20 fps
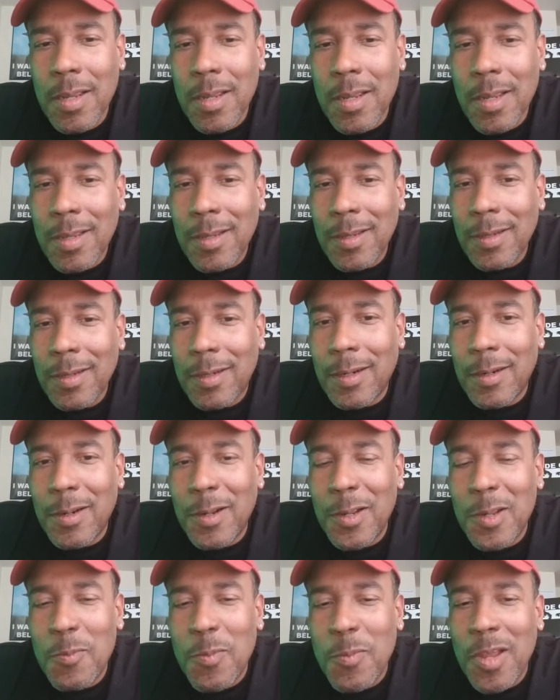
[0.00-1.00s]
Mm-hmm. Girl,
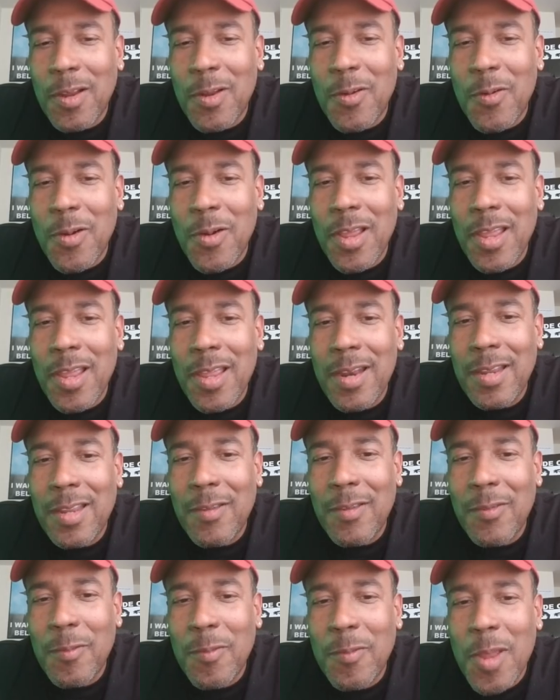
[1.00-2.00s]
you better go ahead and
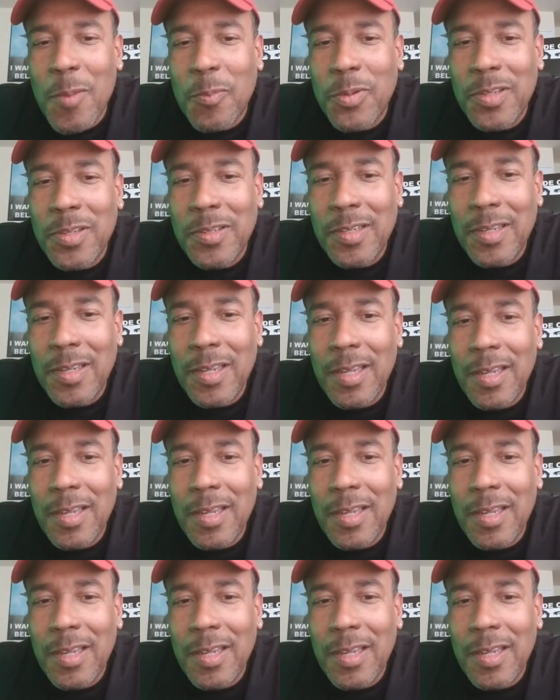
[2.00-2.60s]
give him that pussy.